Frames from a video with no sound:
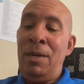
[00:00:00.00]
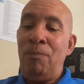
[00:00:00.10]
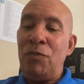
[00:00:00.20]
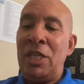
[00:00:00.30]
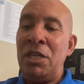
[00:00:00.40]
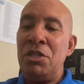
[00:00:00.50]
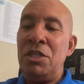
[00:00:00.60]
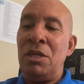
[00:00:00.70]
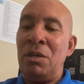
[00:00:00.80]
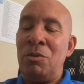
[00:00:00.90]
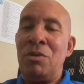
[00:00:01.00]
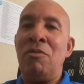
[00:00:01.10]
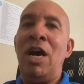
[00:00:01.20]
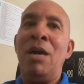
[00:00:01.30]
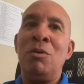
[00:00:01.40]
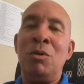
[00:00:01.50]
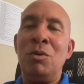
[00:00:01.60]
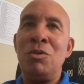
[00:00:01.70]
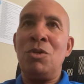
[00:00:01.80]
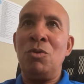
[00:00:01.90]
And then, there was a viral
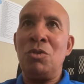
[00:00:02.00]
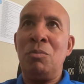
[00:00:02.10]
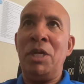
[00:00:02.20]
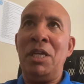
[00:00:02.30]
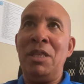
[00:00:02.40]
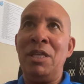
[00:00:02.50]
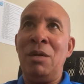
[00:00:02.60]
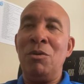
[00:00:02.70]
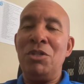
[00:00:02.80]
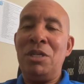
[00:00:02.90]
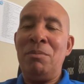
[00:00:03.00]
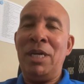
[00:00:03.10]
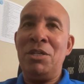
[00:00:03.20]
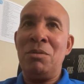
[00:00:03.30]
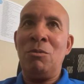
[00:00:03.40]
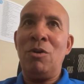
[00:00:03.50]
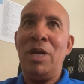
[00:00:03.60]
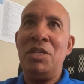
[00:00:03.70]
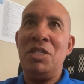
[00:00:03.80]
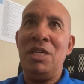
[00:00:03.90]
social media thing where she made some
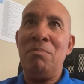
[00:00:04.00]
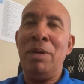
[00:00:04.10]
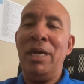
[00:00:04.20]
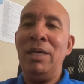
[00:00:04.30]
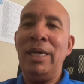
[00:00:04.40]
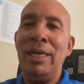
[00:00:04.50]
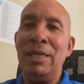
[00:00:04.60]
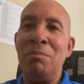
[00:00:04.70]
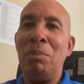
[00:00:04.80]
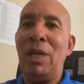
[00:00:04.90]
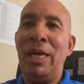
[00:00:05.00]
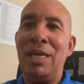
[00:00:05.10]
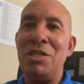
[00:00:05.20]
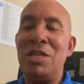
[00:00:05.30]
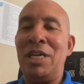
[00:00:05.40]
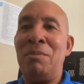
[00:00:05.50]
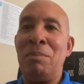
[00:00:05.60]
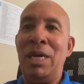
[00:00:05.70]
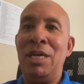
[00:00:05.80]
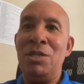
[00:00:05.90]
crazy barehanded play at second
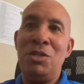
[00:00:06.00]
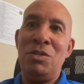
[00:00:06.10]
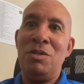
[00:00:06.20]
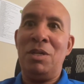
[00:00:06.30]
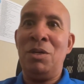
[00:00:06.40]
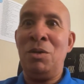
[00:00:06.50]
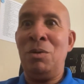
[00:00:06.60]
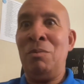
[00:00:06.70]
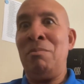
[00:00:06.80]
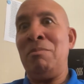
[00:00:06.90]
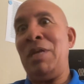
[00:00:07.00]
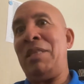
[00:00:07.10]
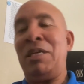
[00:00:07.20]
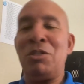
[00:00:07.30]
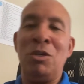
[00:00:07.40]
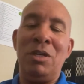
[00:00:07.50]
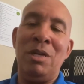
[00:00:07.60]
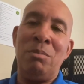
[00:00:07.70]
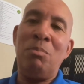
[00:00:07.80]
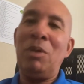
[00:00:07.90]
base, and I think turned a
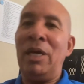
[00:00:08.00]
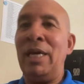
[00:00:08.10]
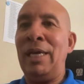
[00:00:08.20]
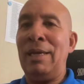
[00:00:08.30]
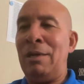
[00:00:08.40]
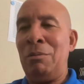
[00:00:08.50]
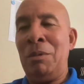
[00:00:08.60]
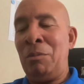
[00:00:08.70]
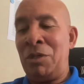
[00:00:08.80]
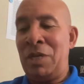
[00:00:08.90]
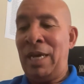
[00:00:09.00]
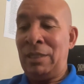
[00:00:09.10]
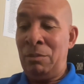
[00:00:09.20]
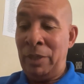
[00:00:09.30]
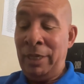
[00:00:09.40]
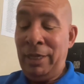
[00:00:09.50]
double play. I don't remember exactly, but